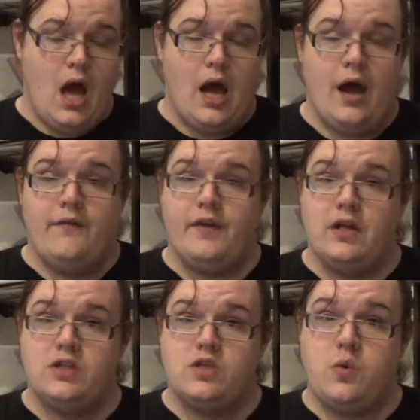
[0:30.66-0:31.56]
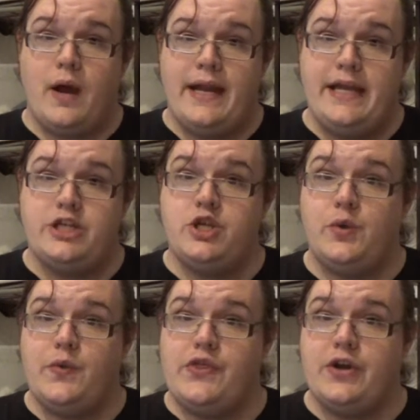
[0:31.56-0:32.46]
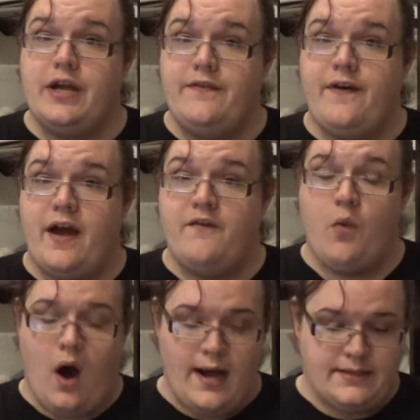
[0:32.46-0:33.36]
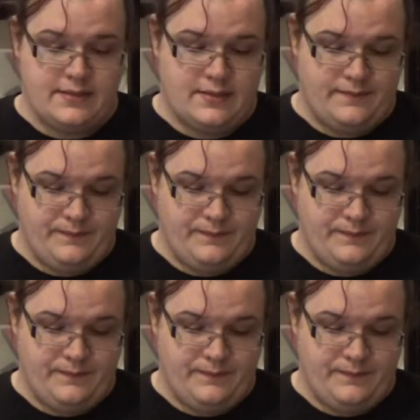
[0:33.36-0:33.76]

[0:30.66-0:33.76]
of 20 to 35 watts.